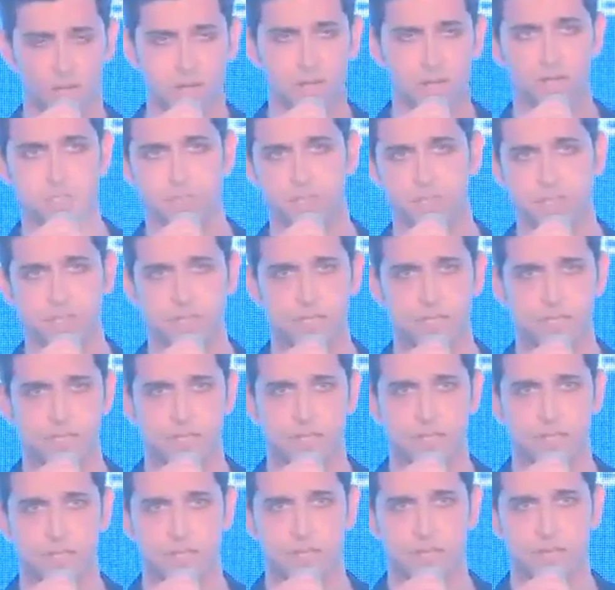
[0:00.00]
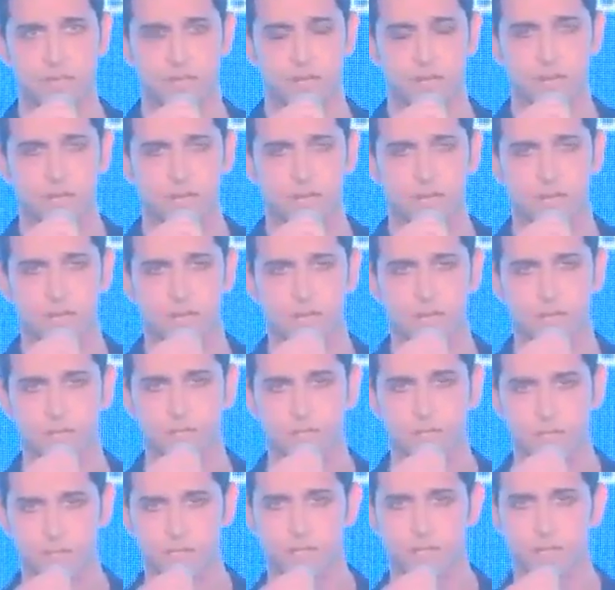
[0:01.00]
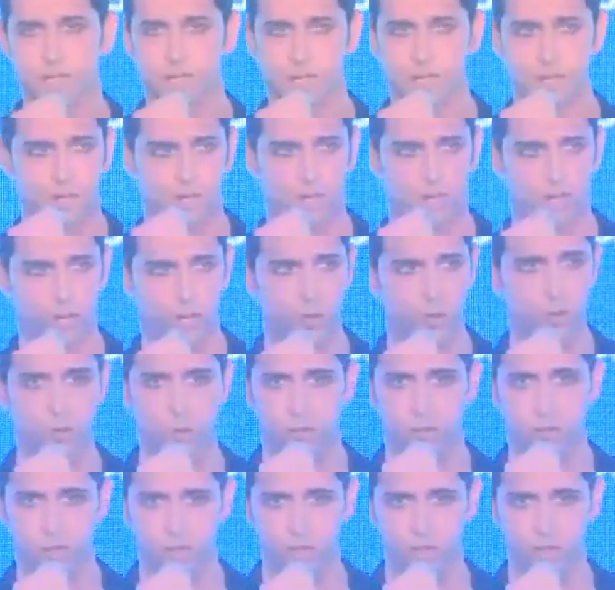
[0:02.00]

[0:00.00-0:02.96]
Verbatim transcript: others just like you,